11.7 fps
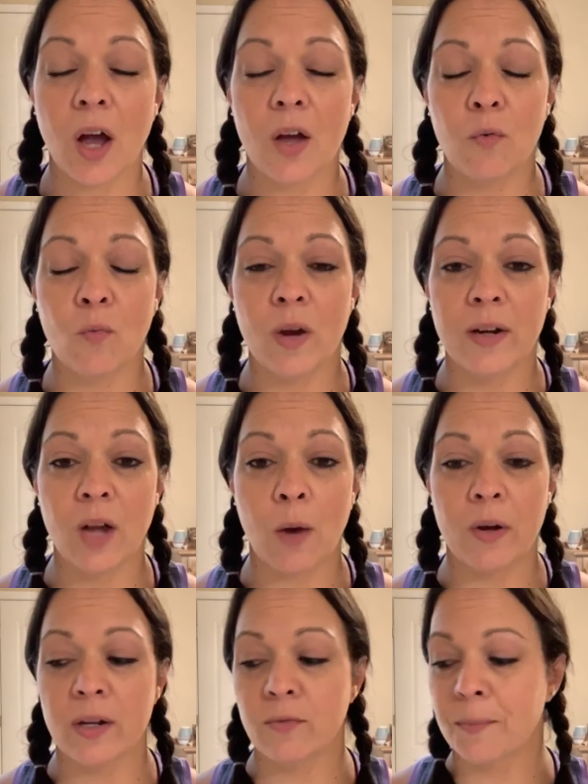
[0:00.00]
want
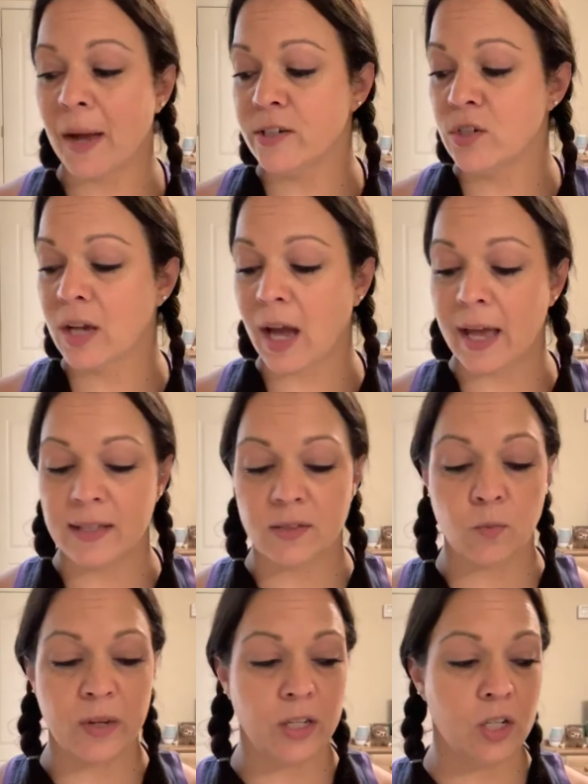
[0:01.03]
to remind you guys,
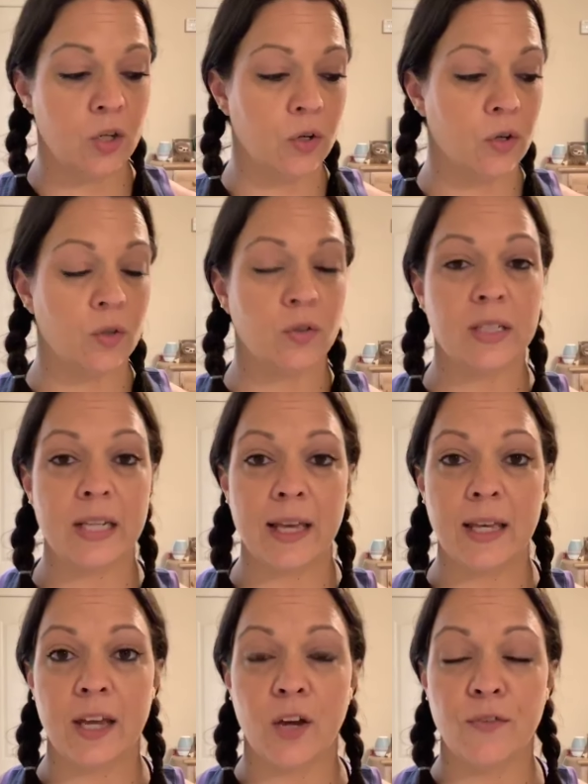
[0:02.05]
when you're
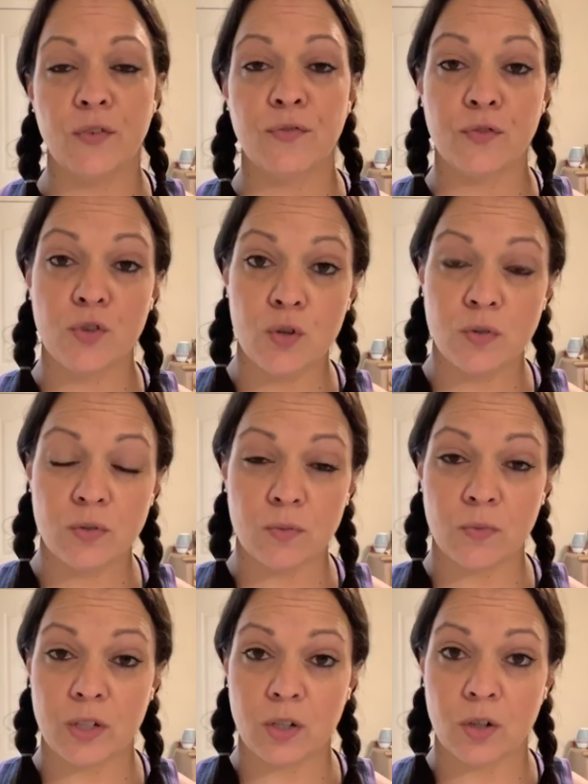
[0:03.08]
taking care of your fruit,
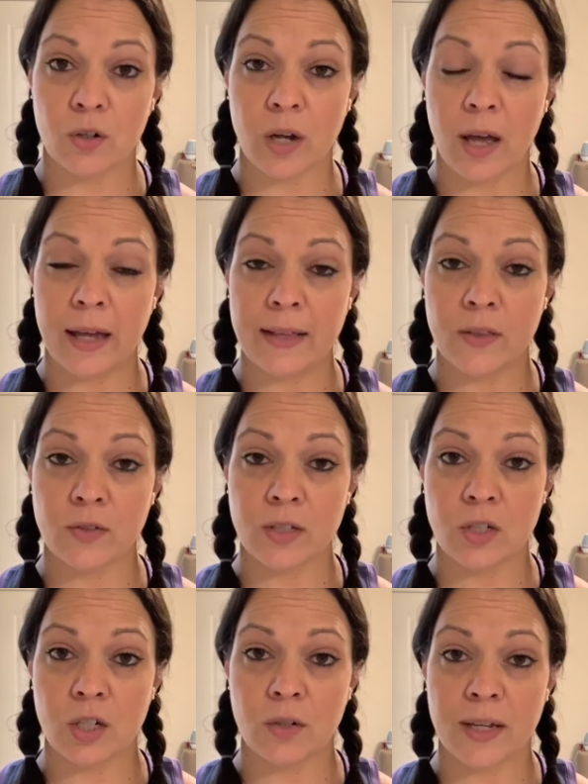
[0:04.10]
when you're adding those
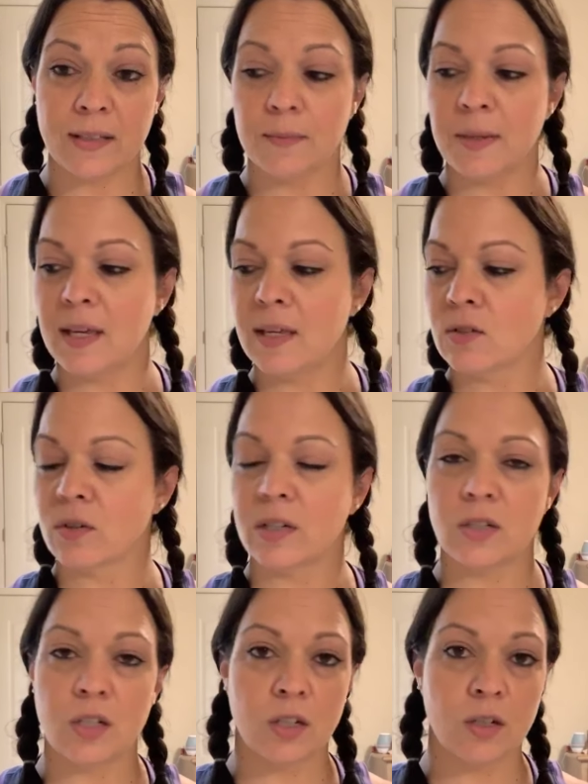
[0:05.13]
into your recipes or
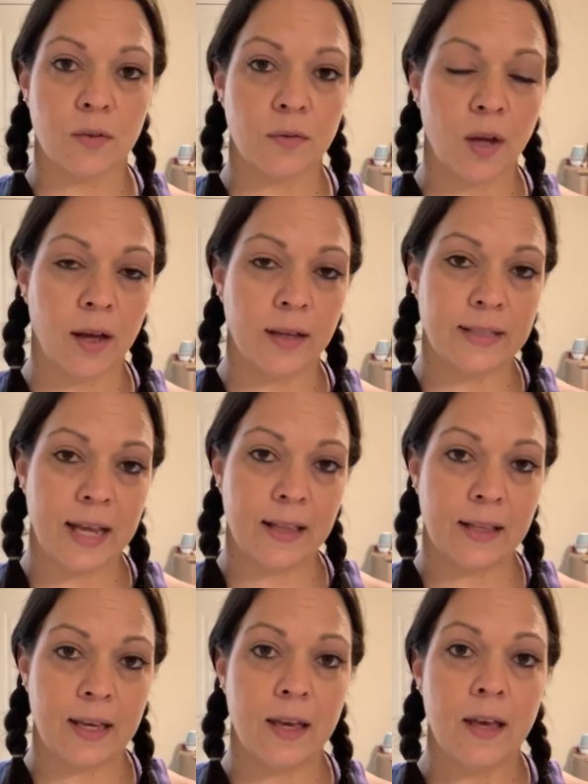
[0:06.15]
into your
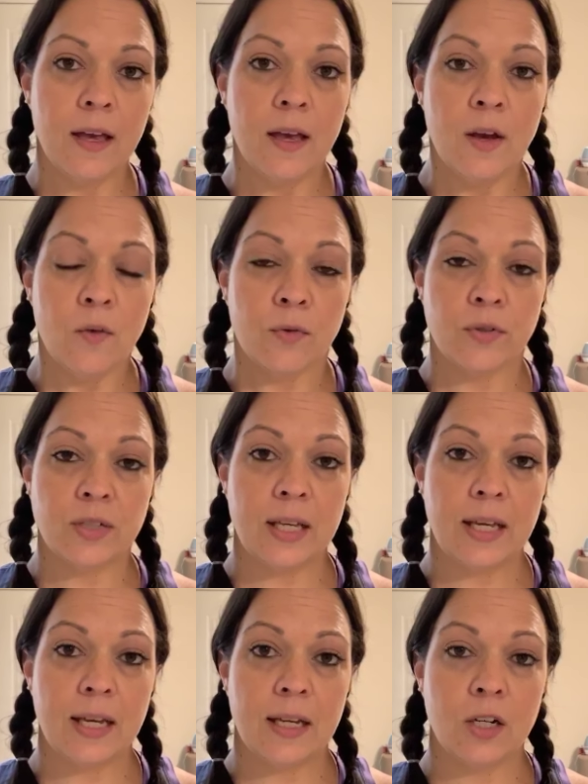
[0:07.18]
daily
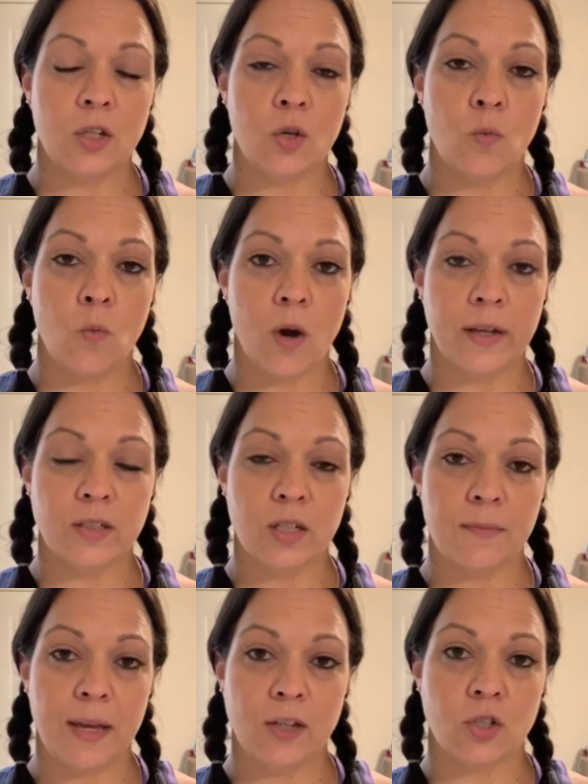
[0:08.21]
routine, you want to
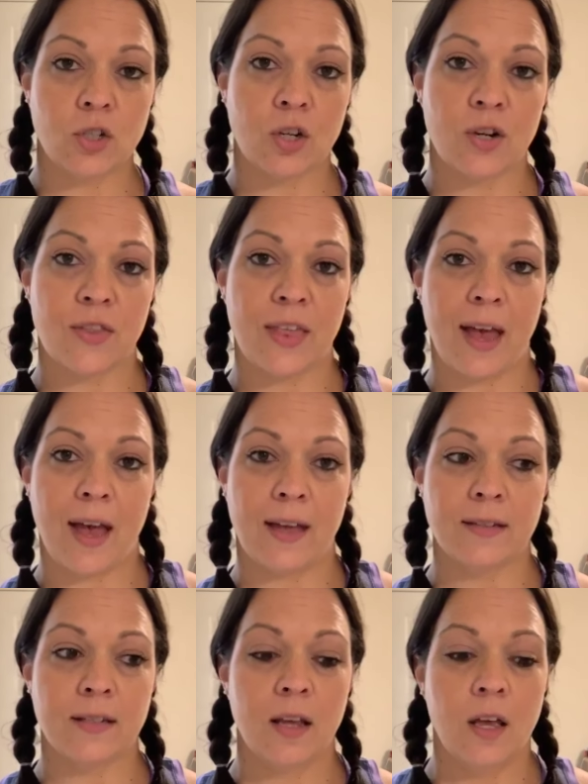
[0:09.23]
make sure
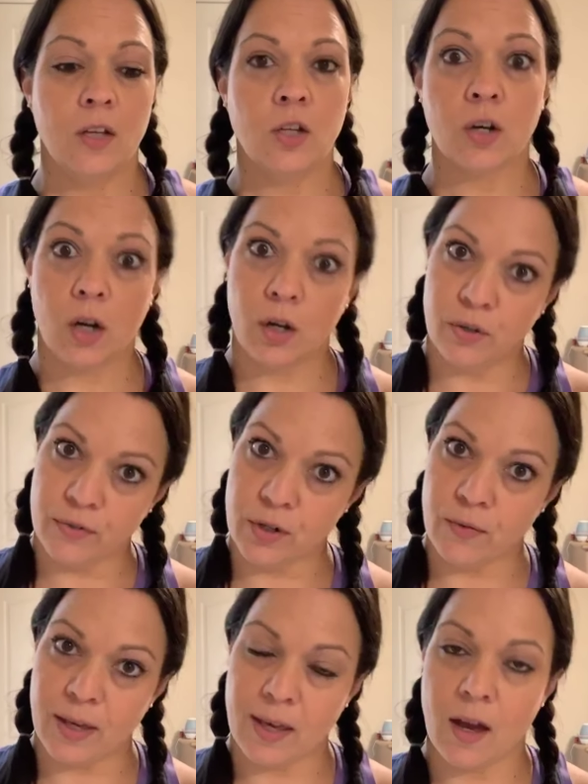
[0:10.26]
that you're not
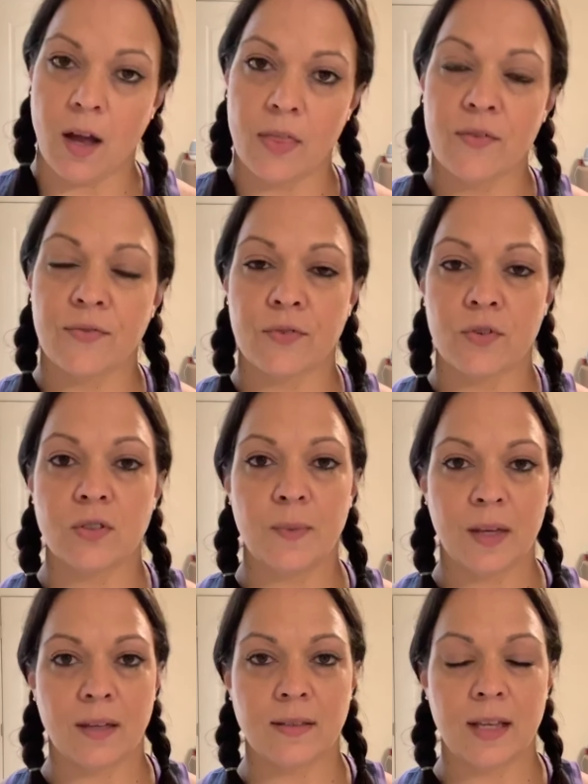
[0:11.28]
overdoing it on the fruits
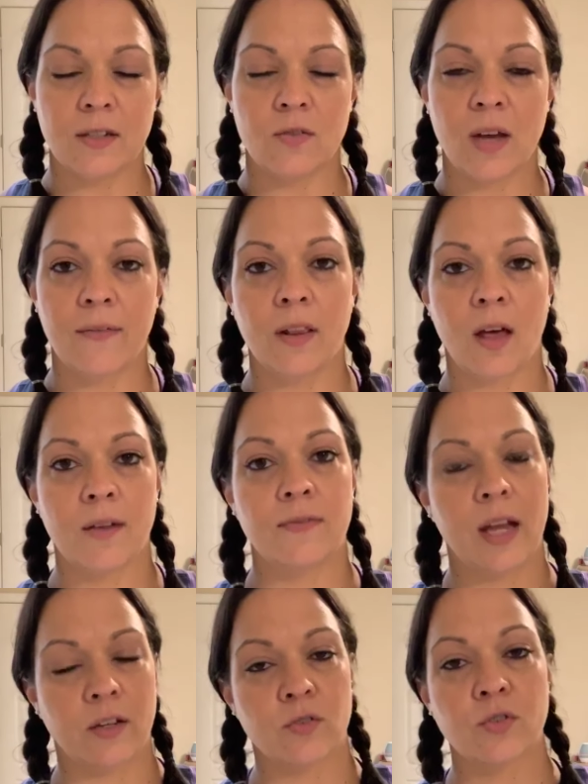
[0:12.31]
because they do have a lot of
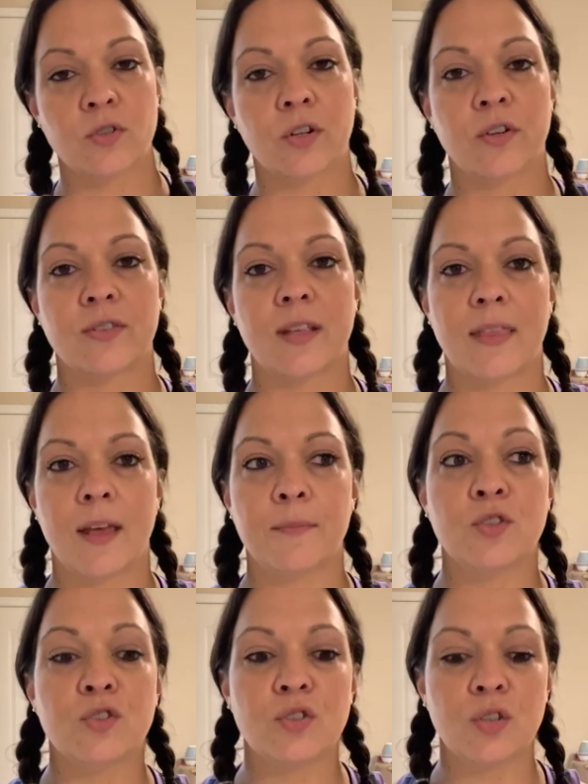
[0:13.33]
natural sugars in them.
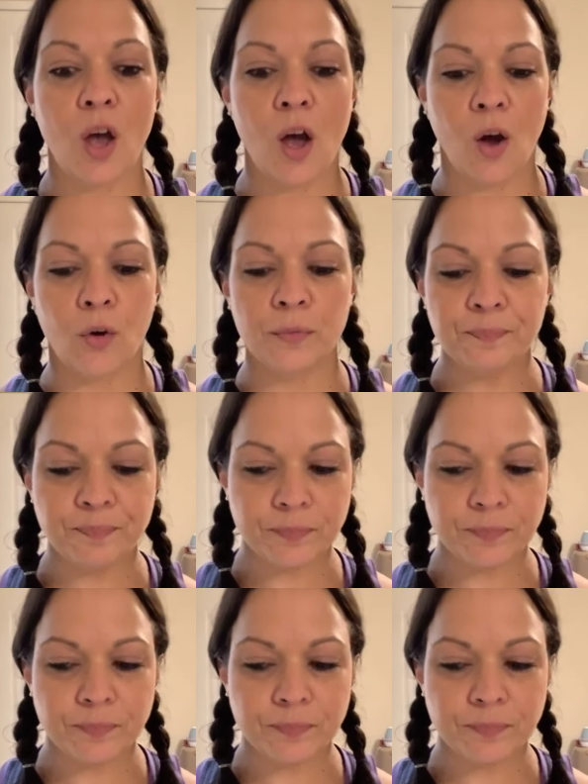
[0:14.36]
So